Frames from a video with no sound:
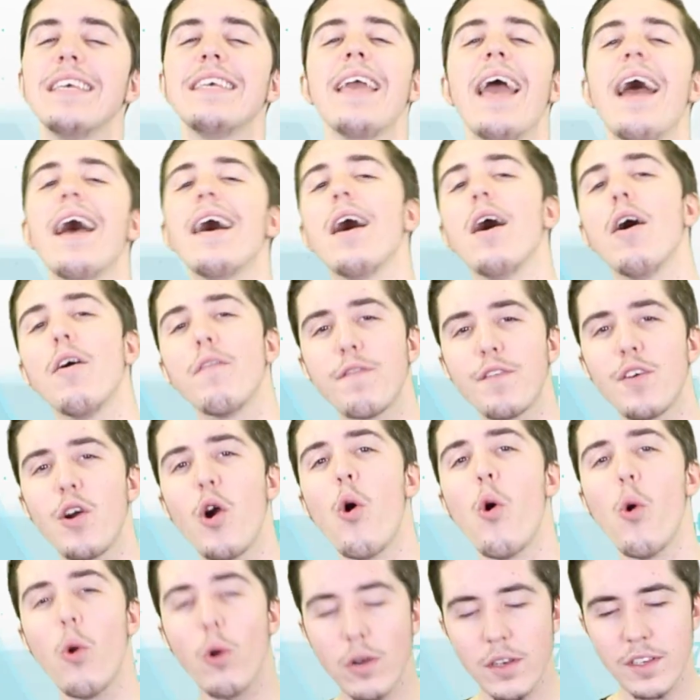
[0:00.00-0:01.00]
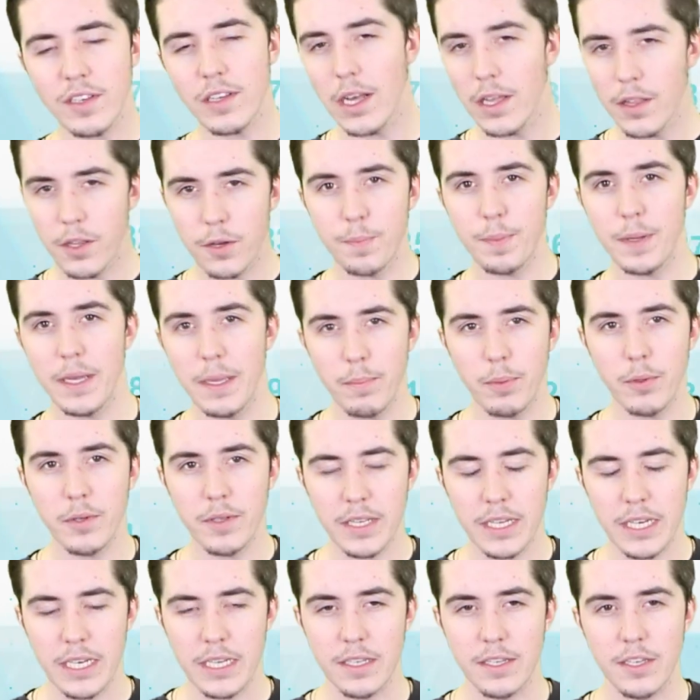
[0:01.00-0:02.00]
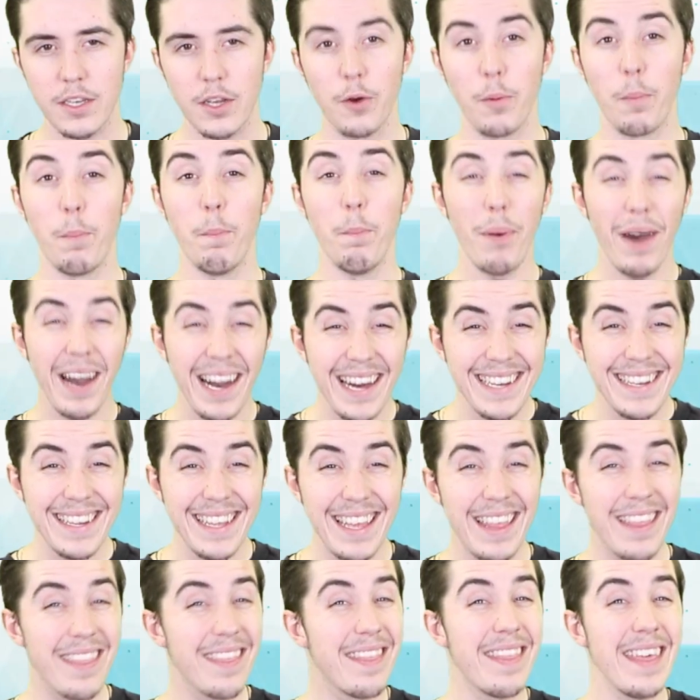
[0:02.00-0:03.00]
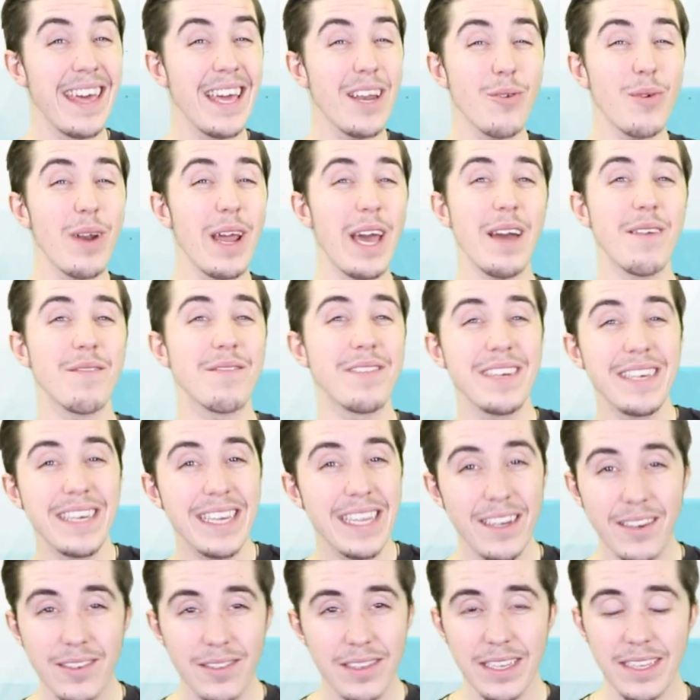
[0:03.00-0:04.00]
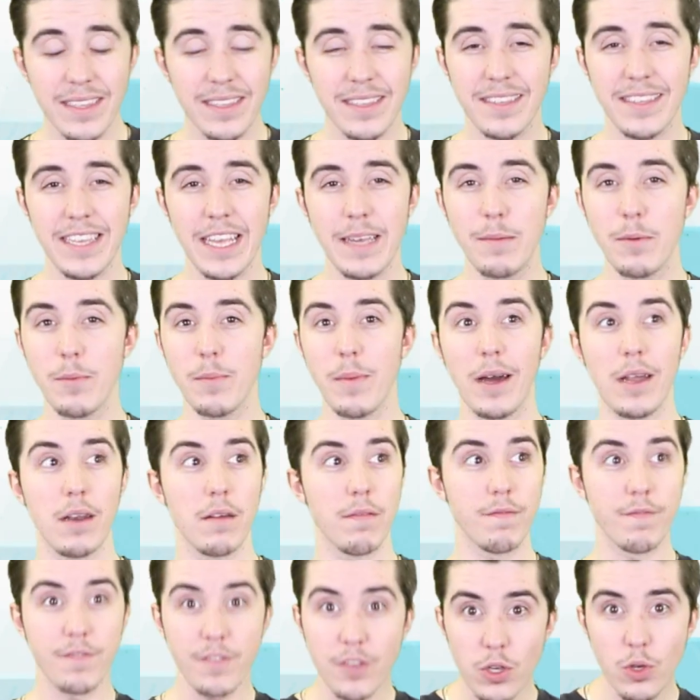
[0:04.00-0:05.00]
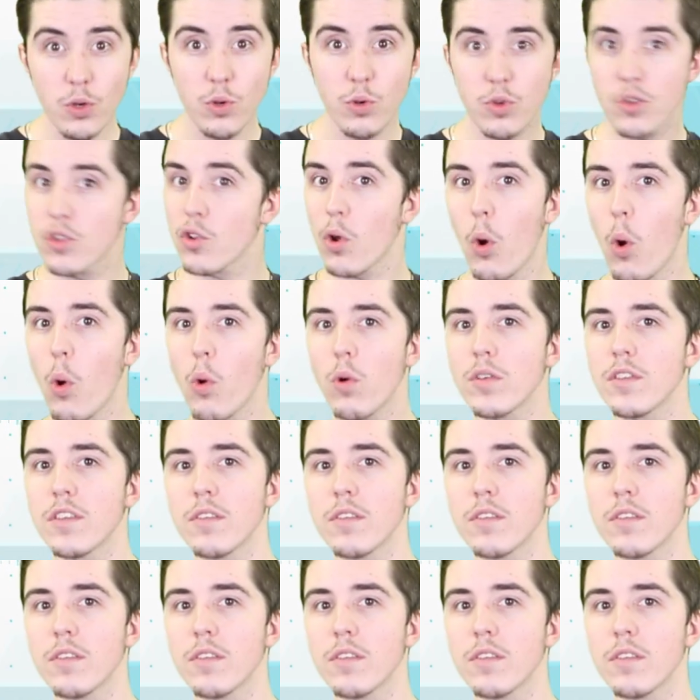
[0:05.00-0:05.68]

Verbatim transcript: Yeah, of course other people did it too, but they don't have nearly the same amount of views or